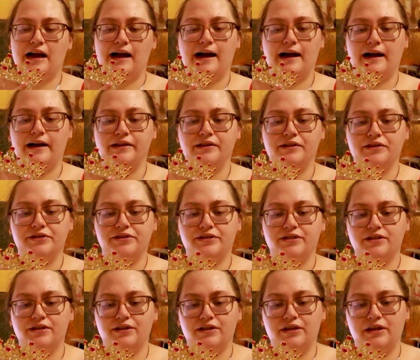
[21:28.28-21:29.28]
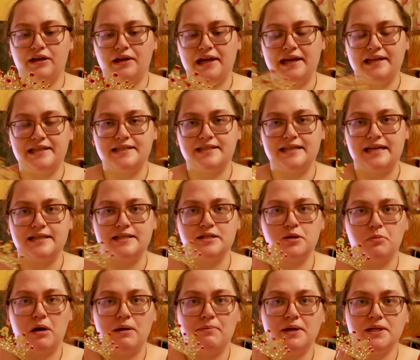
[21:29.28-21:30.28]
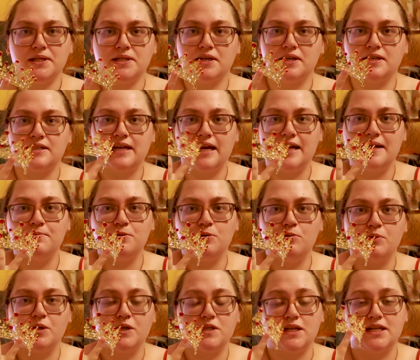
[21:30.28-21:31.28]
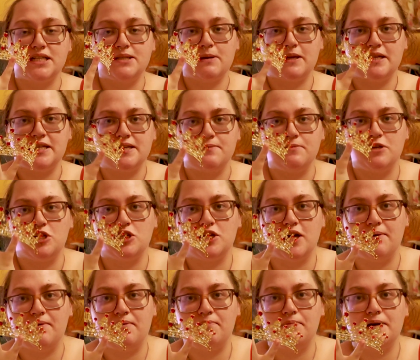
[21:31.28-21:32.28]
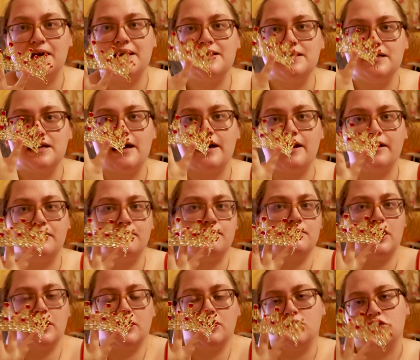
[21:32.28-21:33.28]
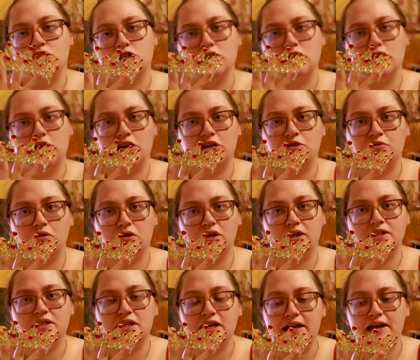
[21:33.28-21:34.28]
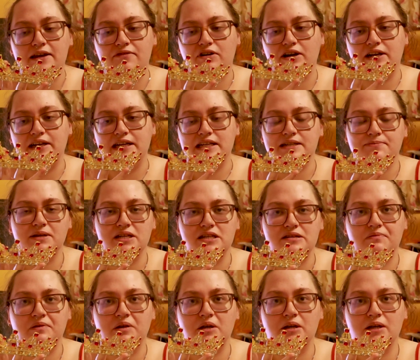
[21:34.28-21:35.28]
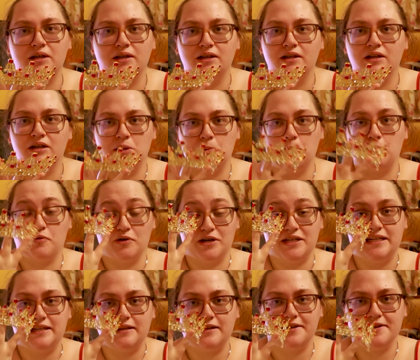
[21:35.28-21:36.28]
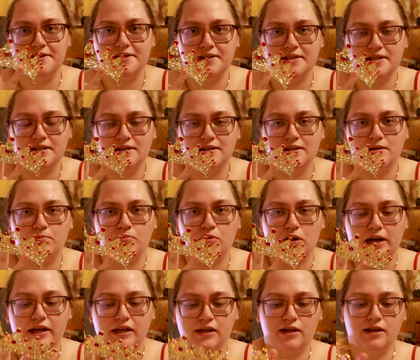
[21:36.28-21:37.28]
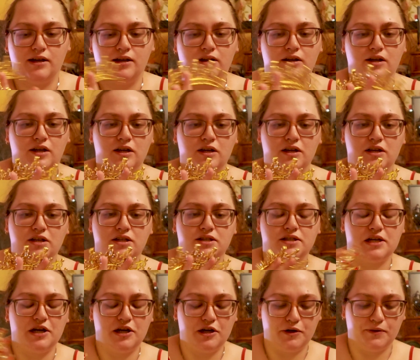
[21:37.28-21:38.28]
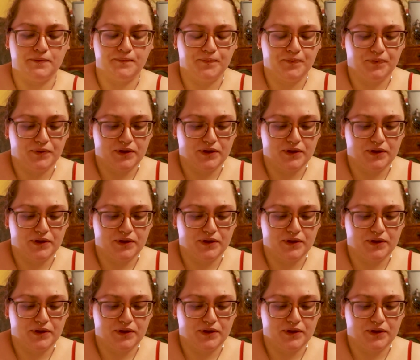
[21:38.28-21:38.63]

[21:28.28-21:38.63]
and it sits on my bedside table because I spend so much time in bed, and I can just look over at it if I need a bit of a prettiness break. So